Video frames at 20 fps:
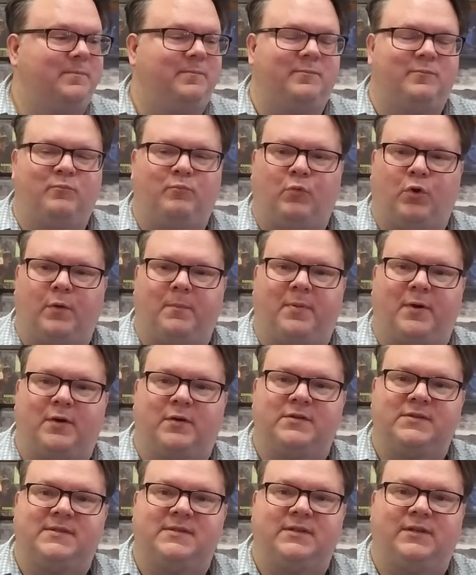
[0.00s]
more
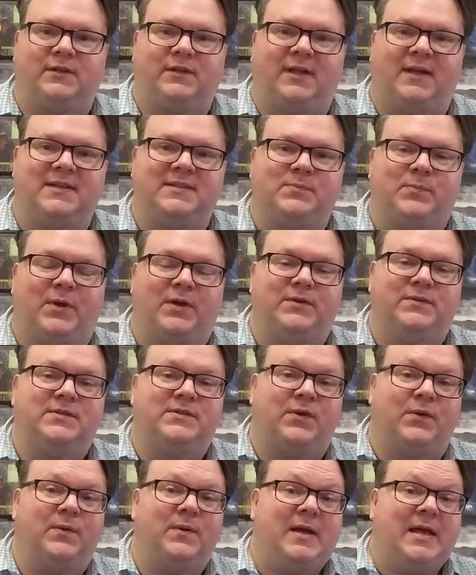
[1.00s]
personal, I suppose.
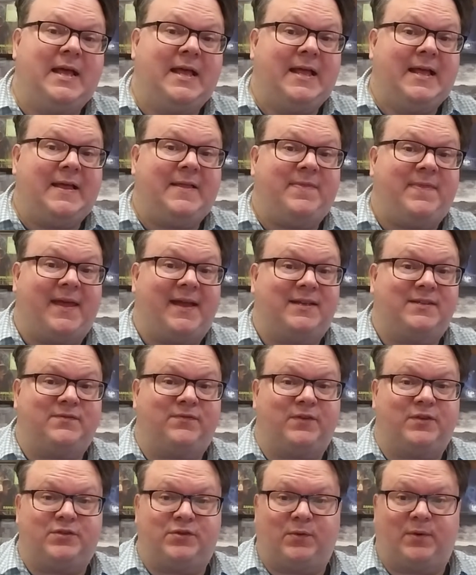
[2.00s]
So thanks
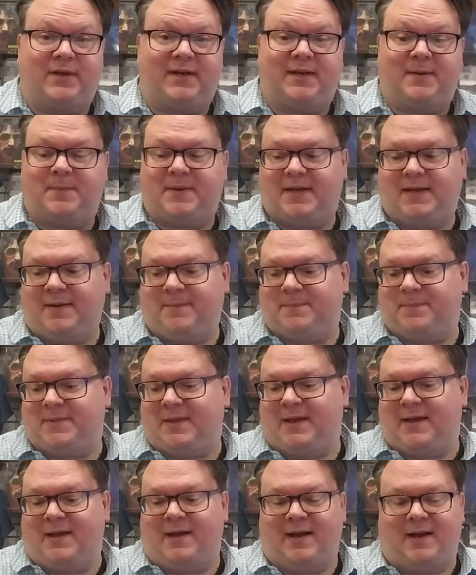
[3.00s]
for joining me.
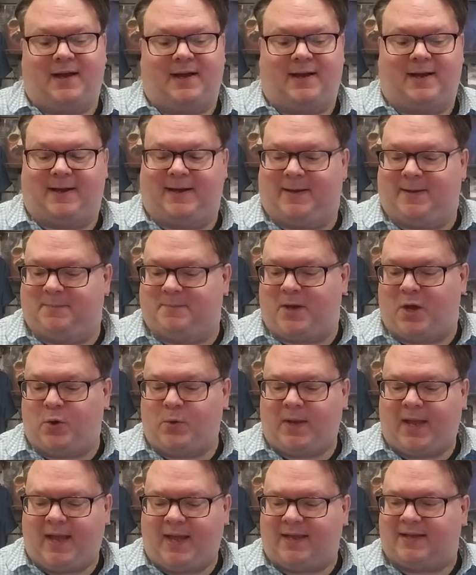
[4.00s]
Um,
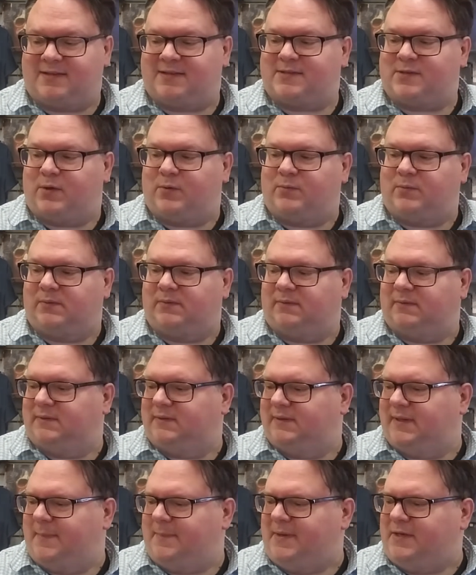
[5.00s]
okay, so
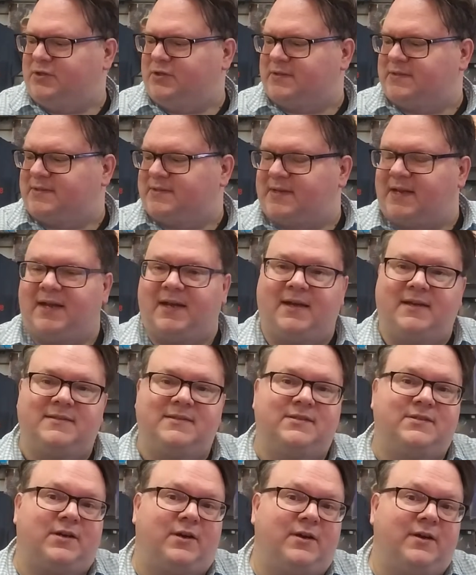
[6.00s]
let me just uh,
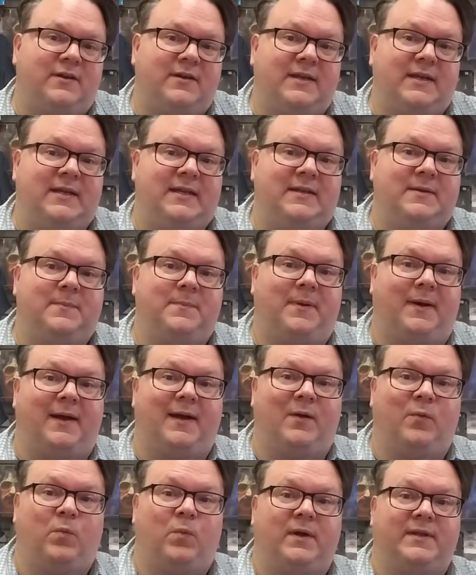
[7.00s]
start in
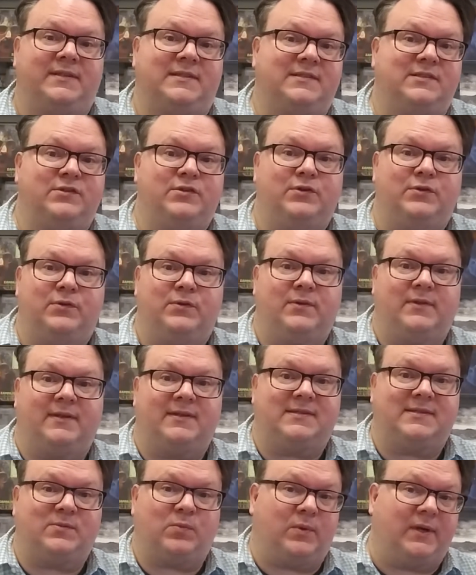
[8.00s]
by what's new
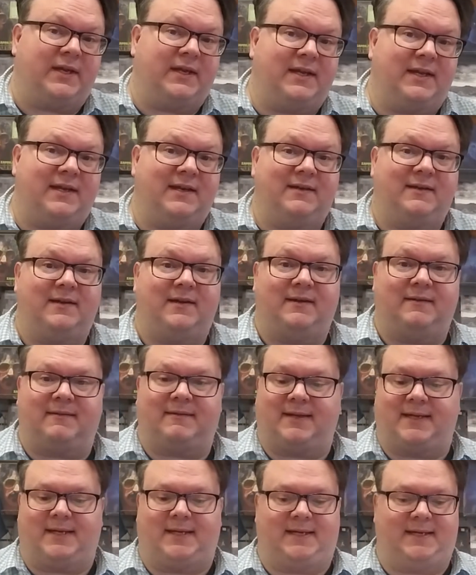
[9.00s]
this week.
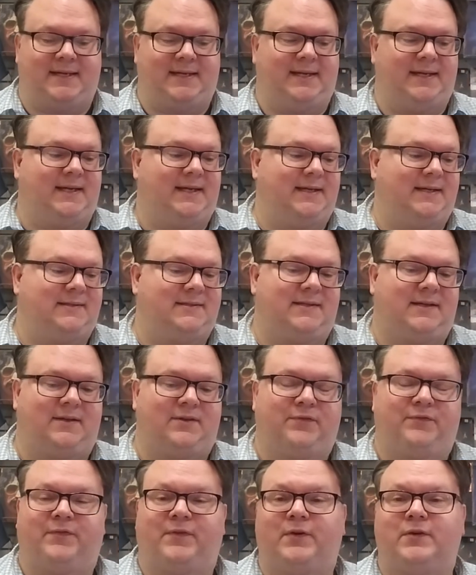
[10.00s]
Okay, and uh,
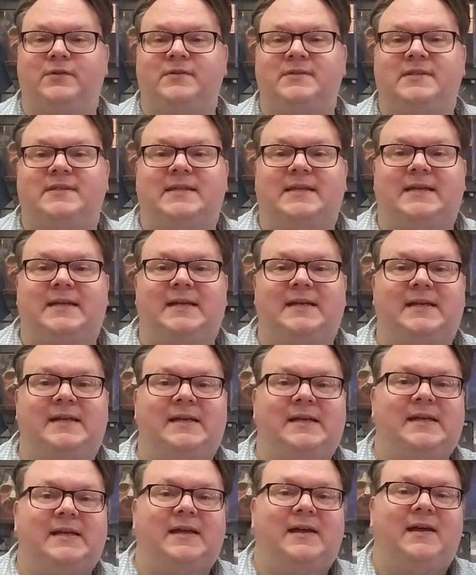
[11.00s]
the first thing
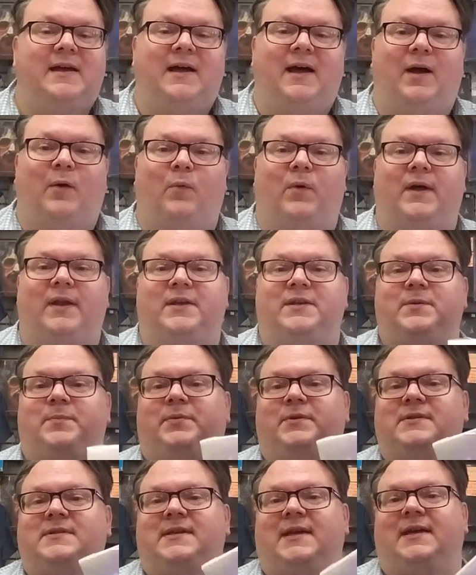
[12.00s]
I wanted to
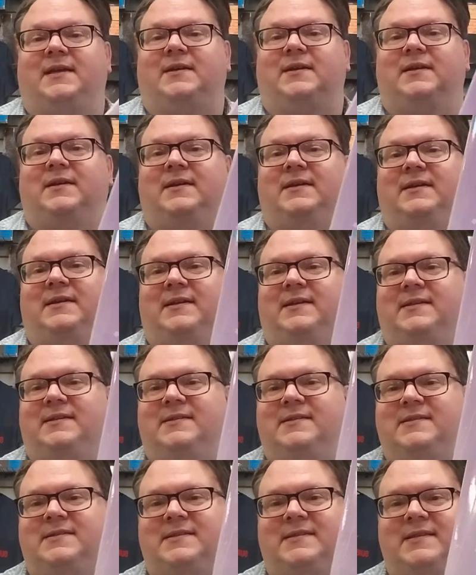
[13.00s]
present
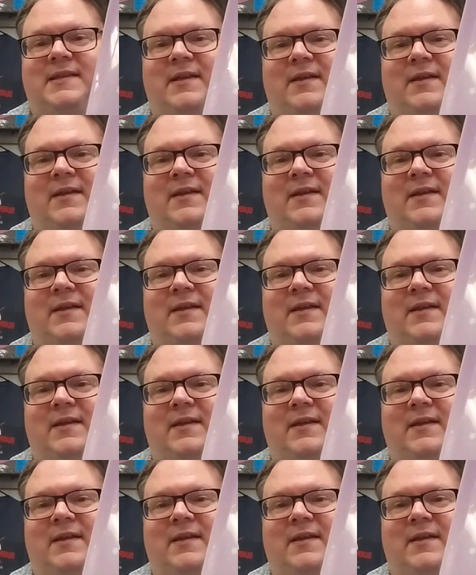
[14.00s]
is